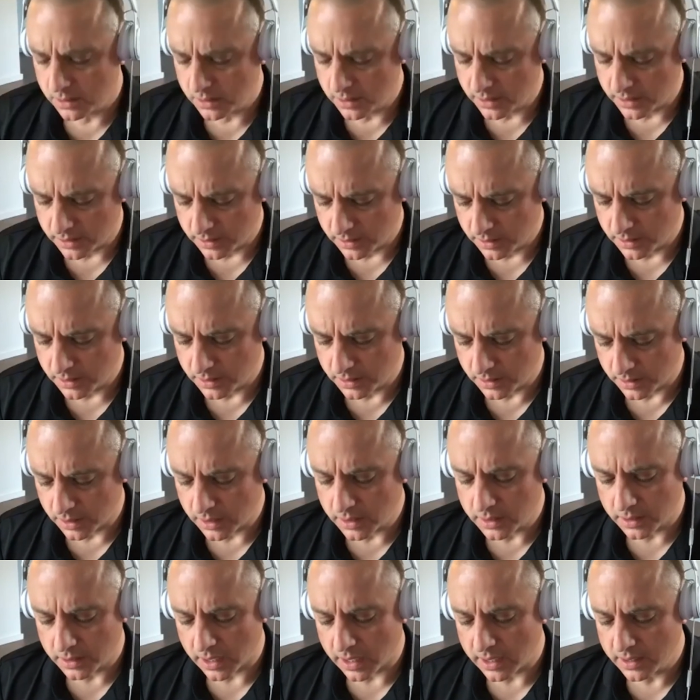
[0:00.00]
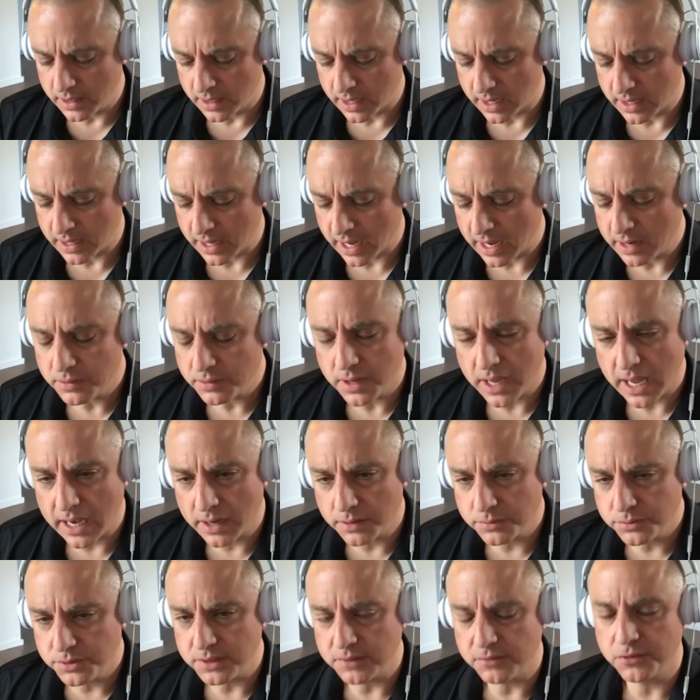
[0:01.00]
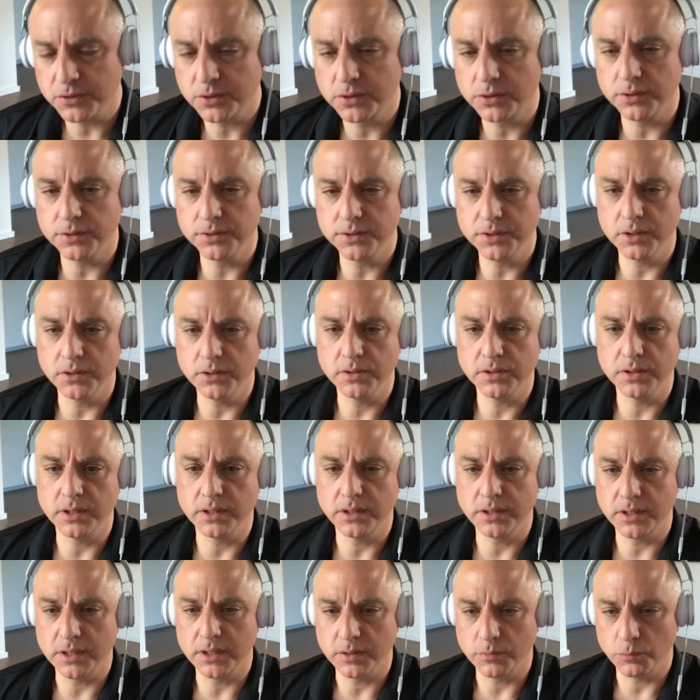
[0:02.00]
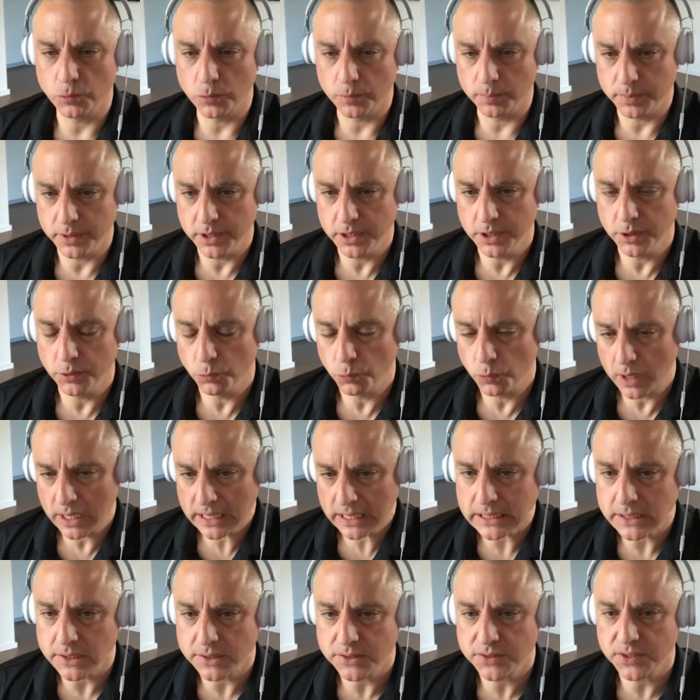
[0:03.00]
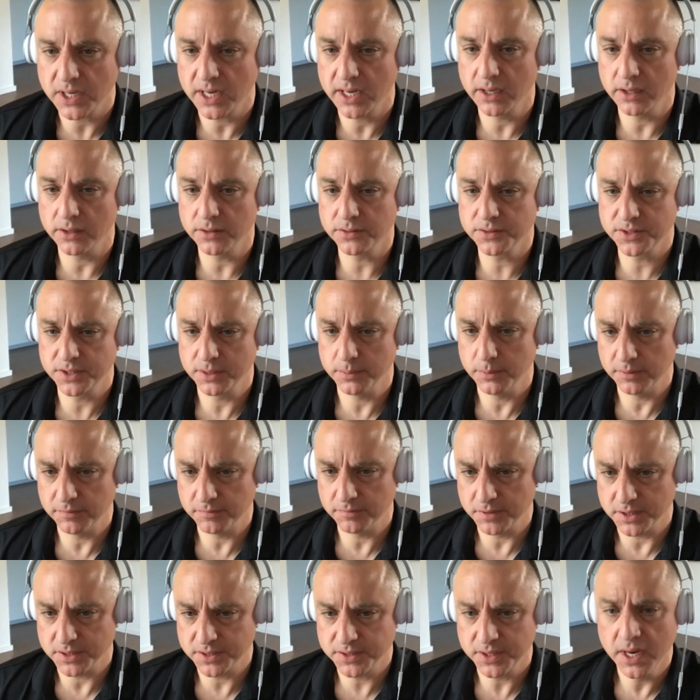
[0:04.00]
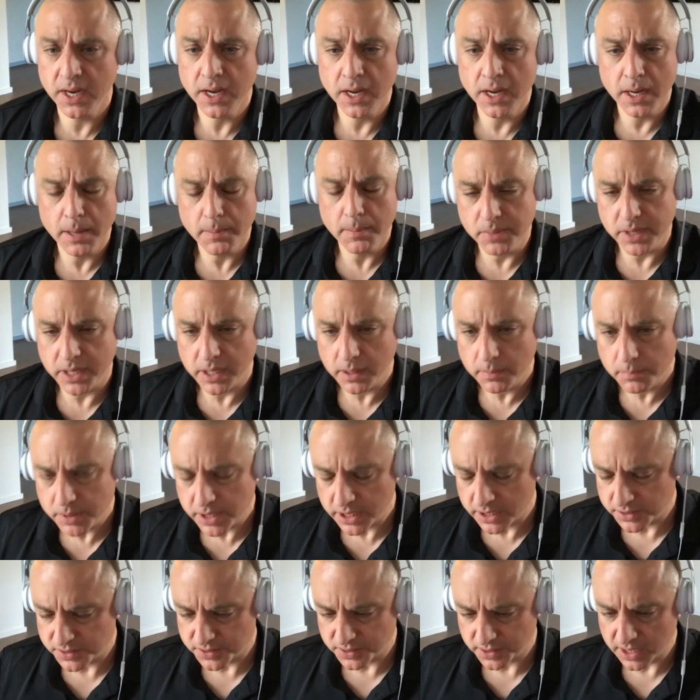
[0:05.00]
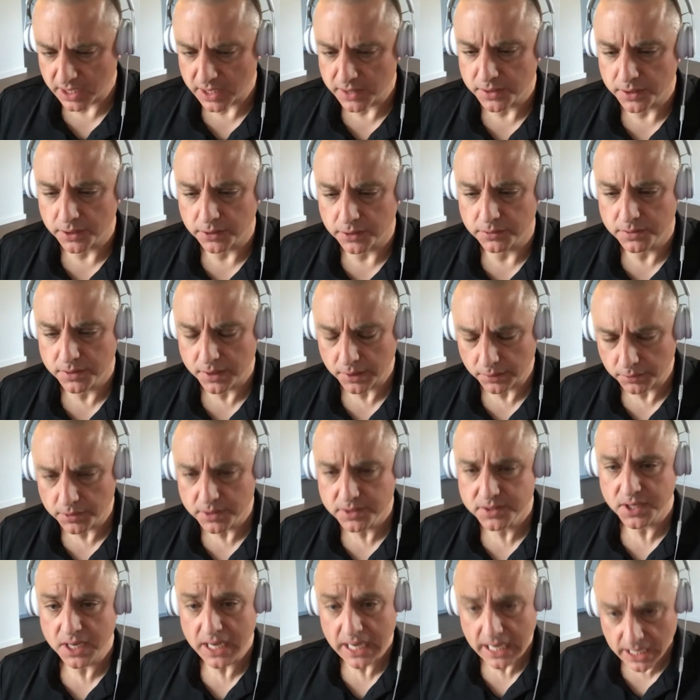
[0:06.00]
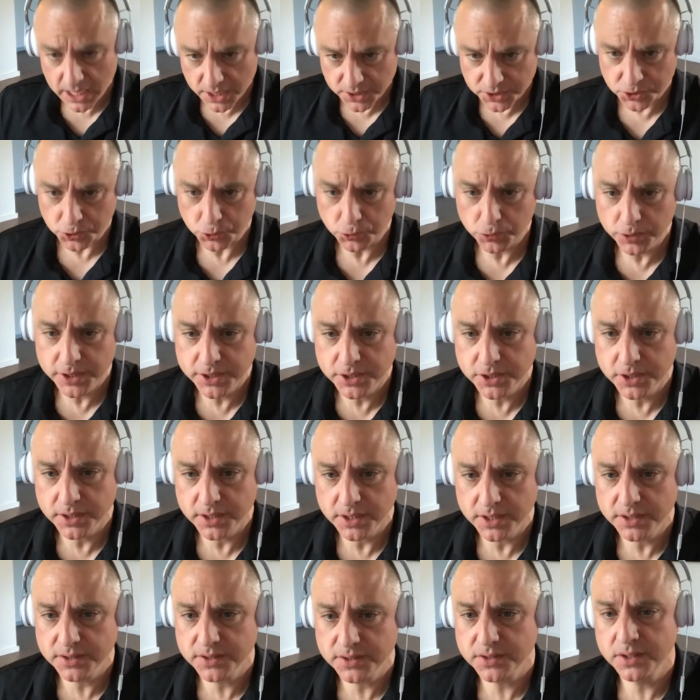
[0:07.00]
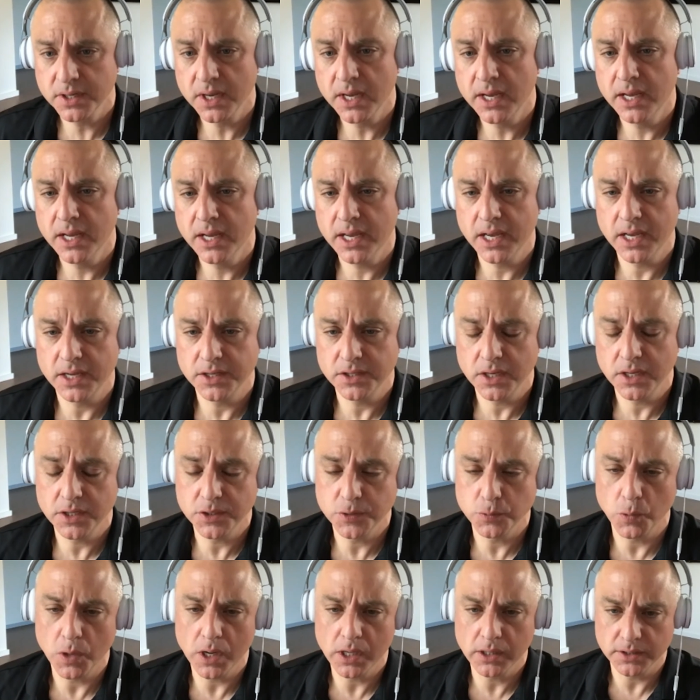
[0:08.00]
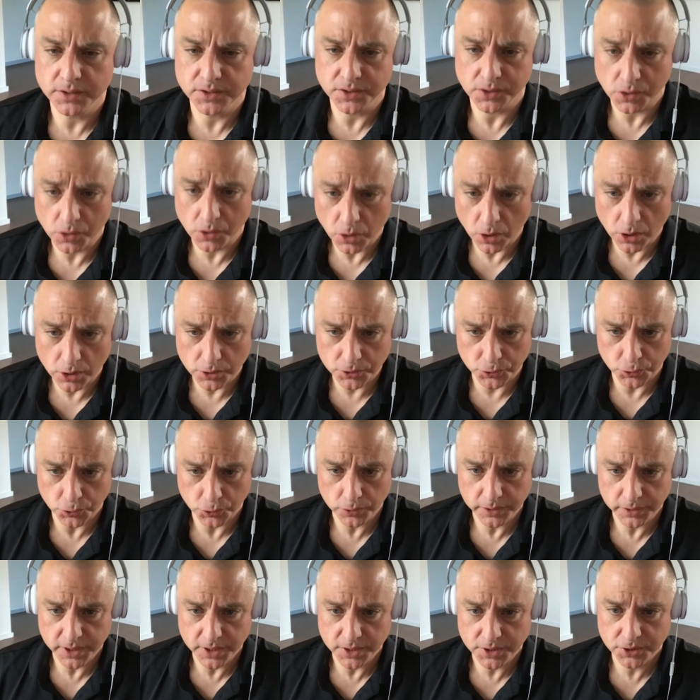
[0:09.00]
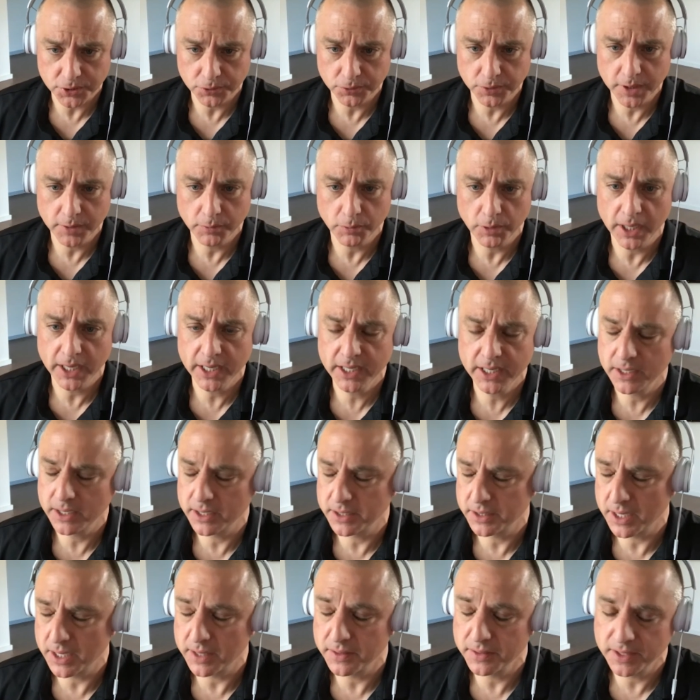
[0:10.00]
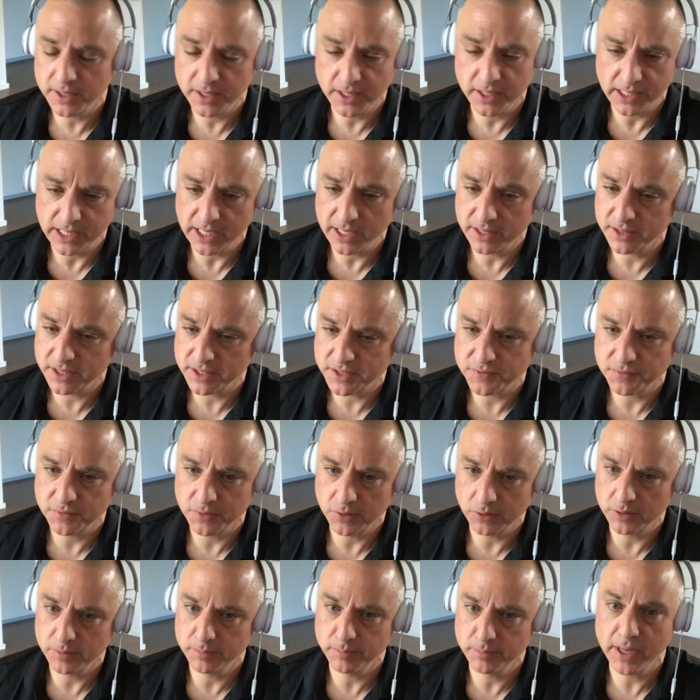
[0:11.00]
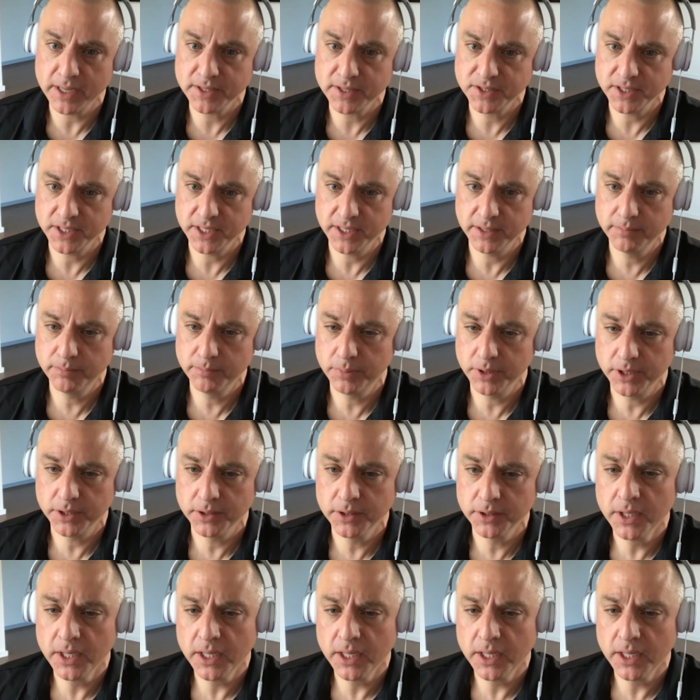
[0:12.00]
that, how difficult do you think that it would be to reconcile some of this? Because again, there is a history to this, as well as a cultural history, right? And again, that's very messy, but